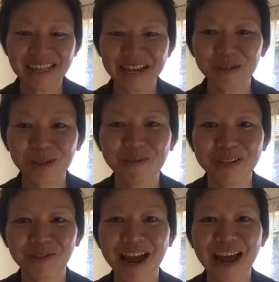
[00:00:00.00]
Thank you so
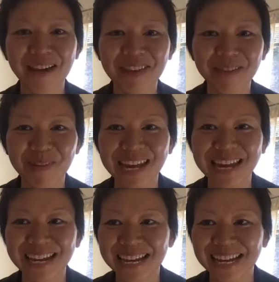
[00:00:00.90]
much for having
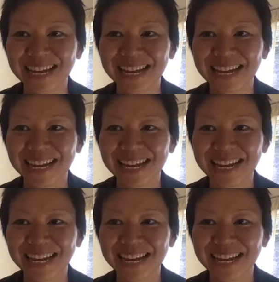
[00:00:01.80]
me.